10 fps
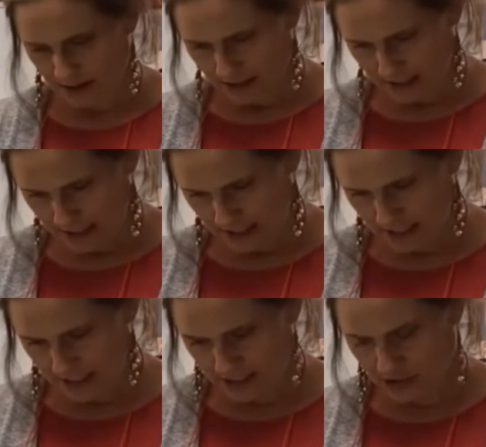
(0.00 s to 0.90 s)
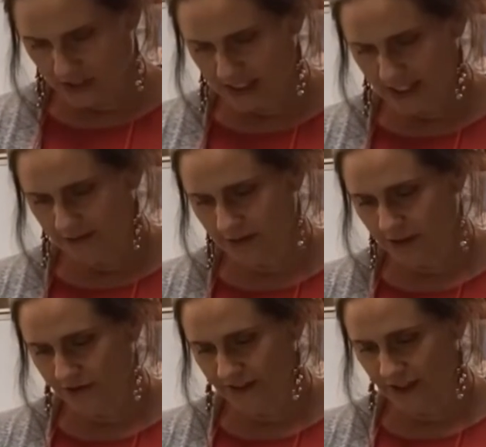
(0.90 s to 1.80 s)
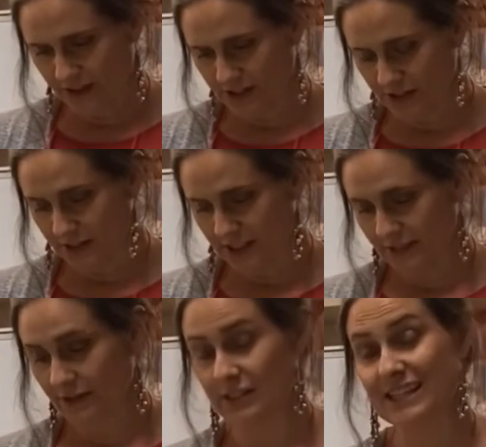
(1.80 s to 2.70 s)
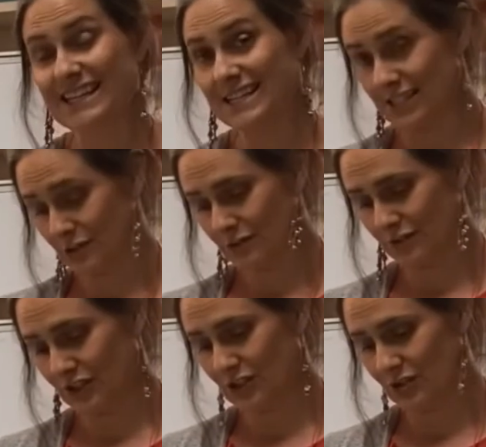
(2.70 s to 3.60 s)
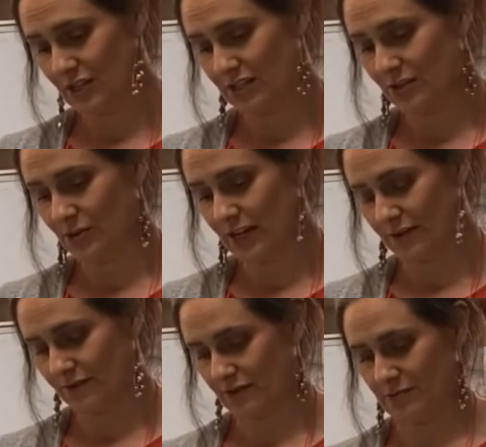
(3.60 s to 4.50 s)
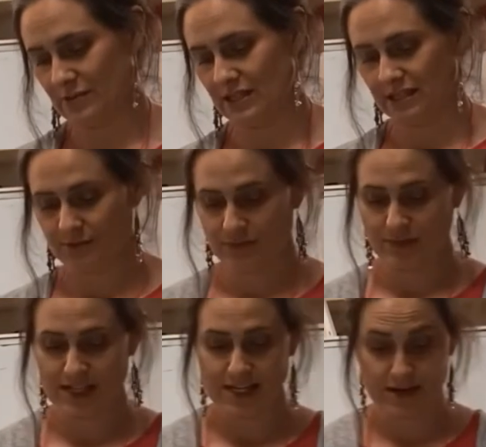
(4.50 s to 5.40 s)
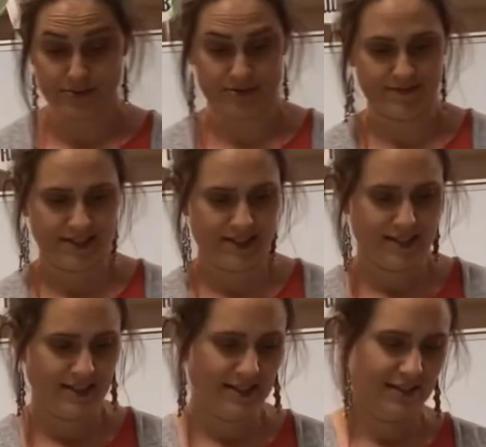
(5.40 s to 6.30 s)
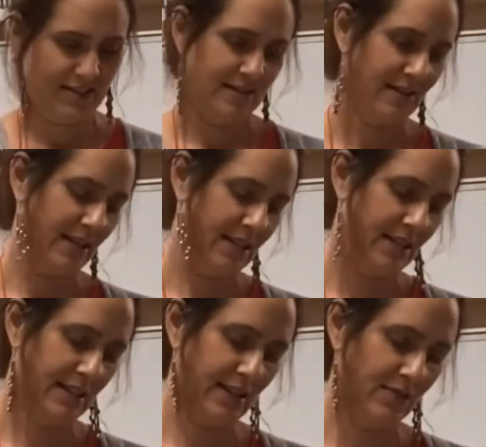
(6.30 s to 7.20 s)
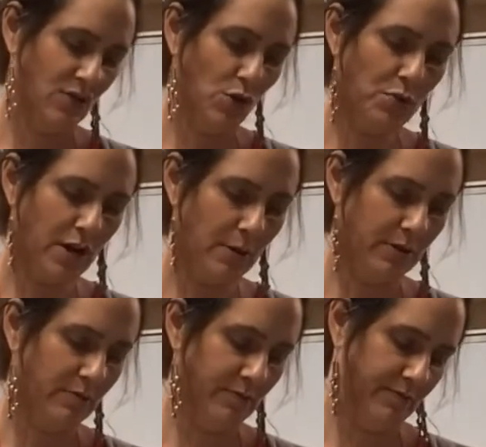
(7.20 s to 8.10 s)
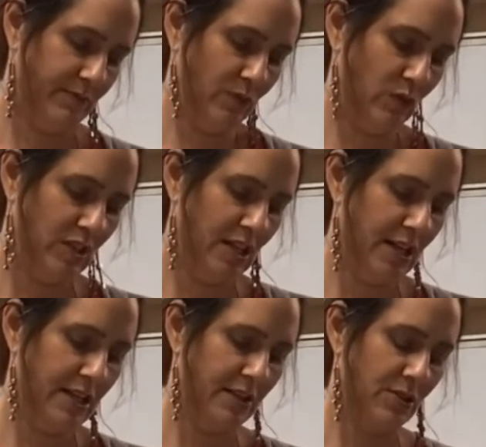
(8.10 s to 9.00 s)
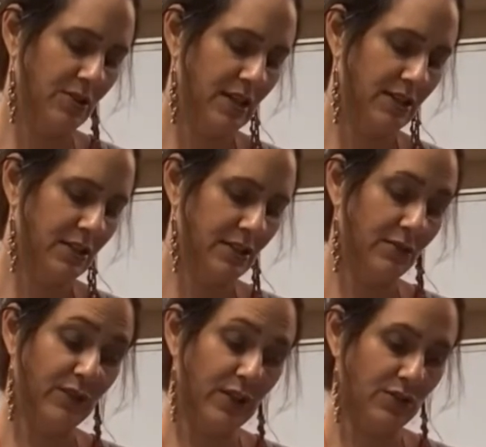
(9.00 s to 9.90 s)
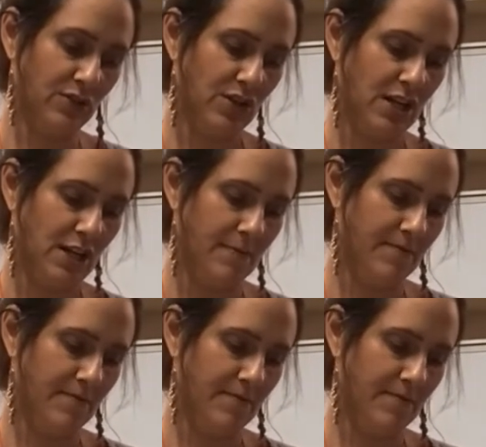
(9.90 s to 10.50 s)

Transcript: And you guys have little fingers, so it's even easier for you. I know that from camp. A lot of kids have no problem with tiny little things because their fingers are tiny.